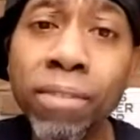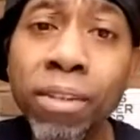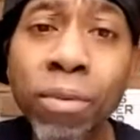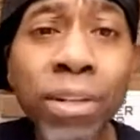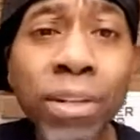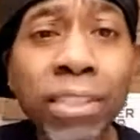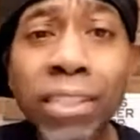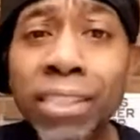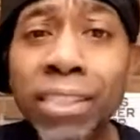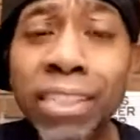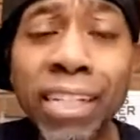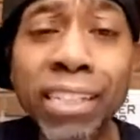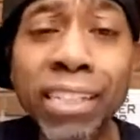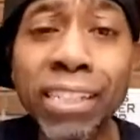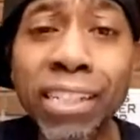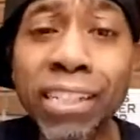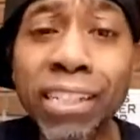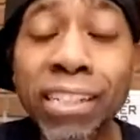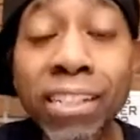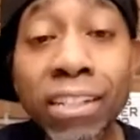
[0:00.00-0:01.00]
When he's a
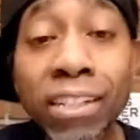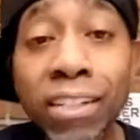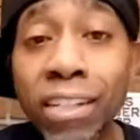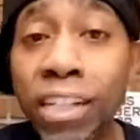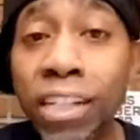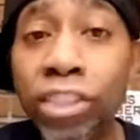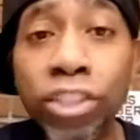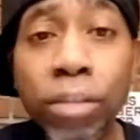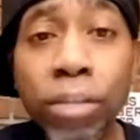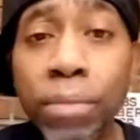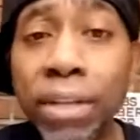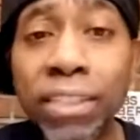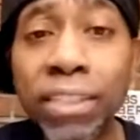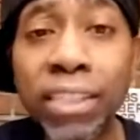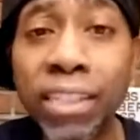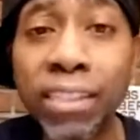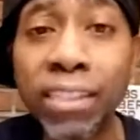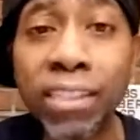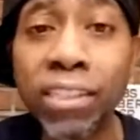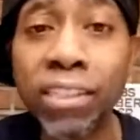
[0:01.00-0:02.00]
citizen, he shouldn't be a
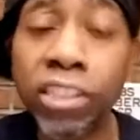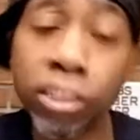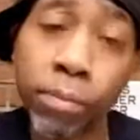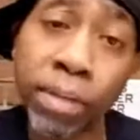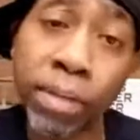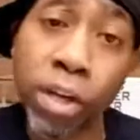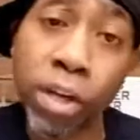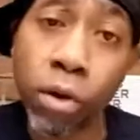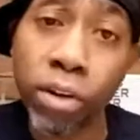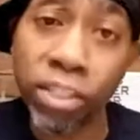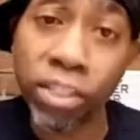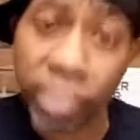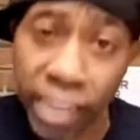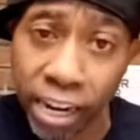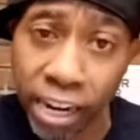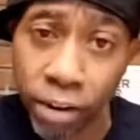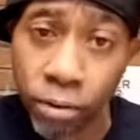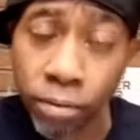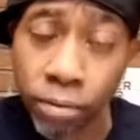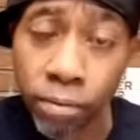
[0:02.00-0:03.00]
citizen. He should be going to
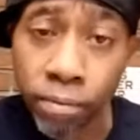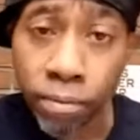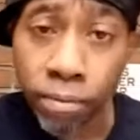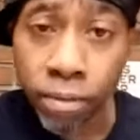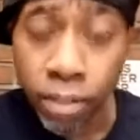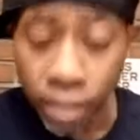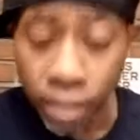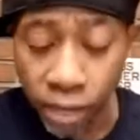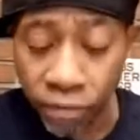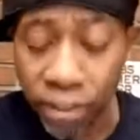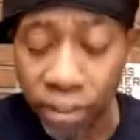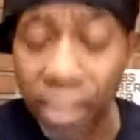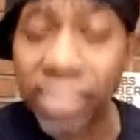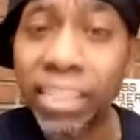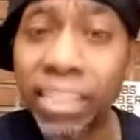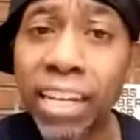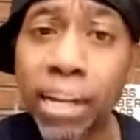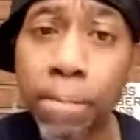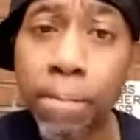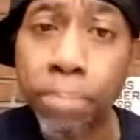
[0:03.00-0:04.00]
jail. If he
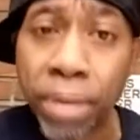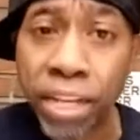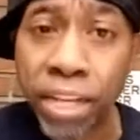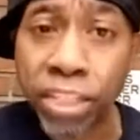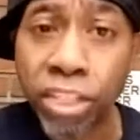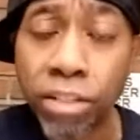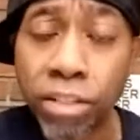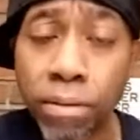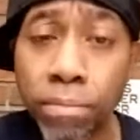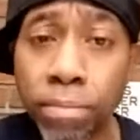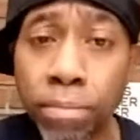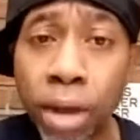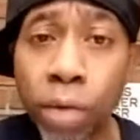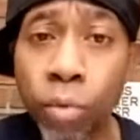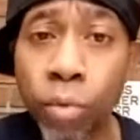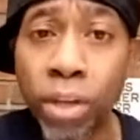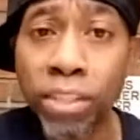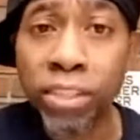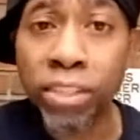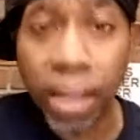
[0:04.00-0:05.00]
doesn't get impeached by
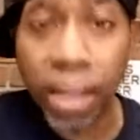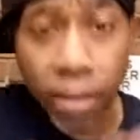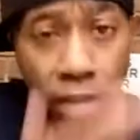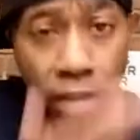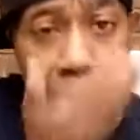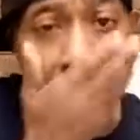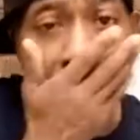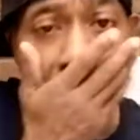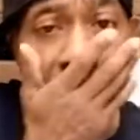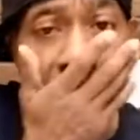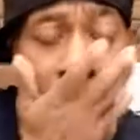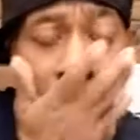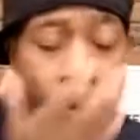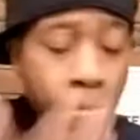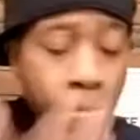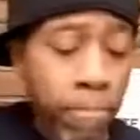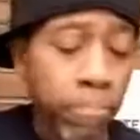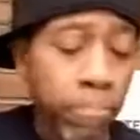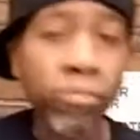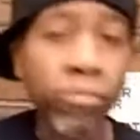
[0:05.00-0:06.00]
Wednesday,
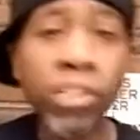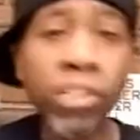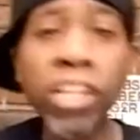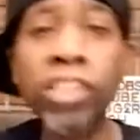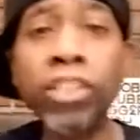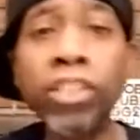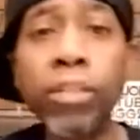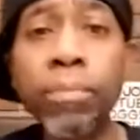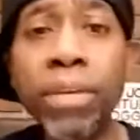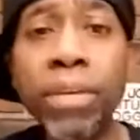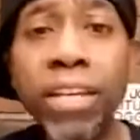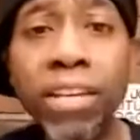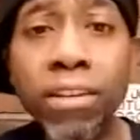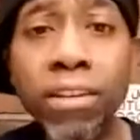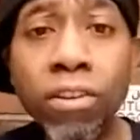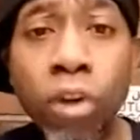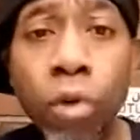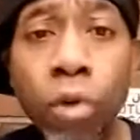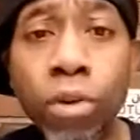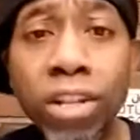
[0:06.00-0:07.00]
he should
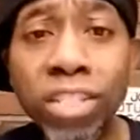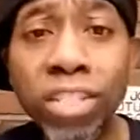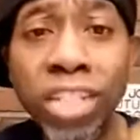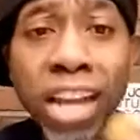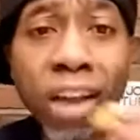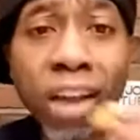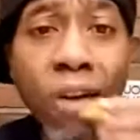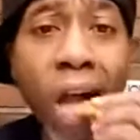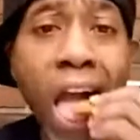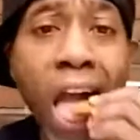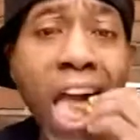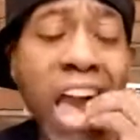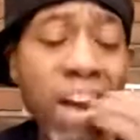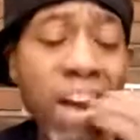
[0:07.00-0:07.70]
be going to jail.